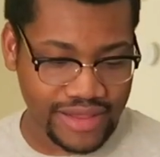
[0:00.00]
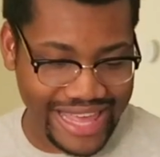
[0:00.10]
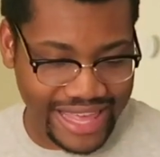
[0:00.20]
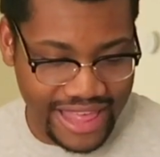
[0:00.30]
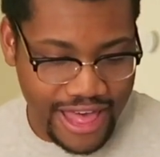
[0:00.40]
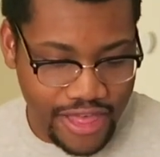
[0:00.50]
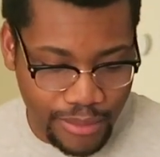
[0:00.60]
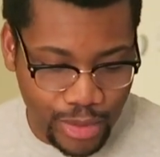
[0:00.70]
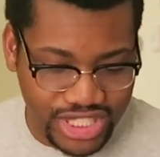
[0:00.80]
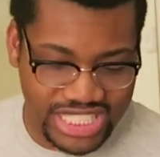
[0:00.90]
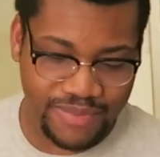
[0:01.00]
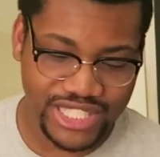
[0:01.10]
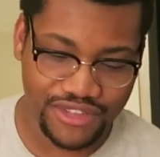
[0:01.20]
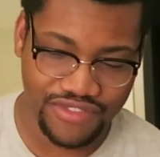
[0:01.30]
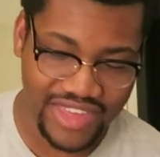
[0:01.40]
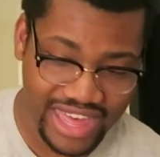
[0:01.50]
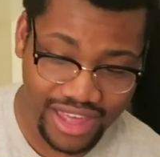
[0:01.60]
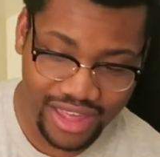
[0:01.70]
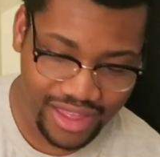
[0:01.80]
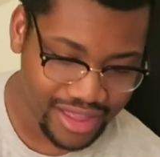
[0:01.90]
Like, the most expensive
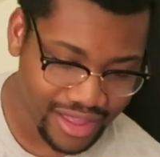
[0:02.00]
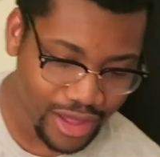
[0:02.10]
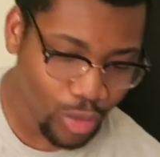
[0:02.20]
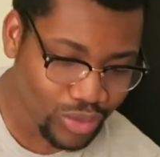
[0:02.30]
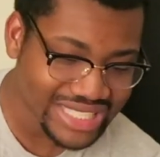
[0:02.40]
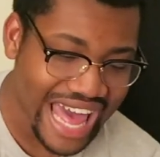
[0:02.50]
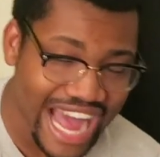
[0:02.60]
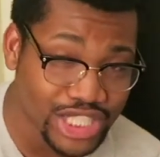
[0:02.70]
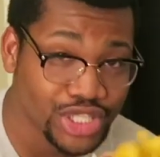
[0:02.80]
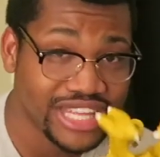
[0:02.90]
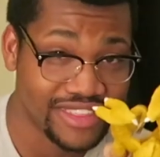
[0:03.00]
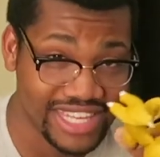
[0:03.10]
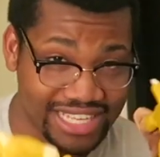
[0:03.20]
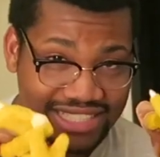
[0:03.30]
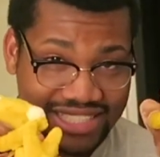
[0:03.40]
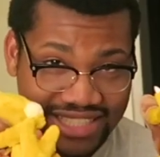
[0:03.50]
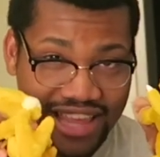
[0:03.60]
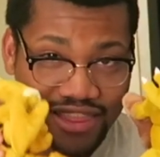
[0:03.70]
thing was actually these.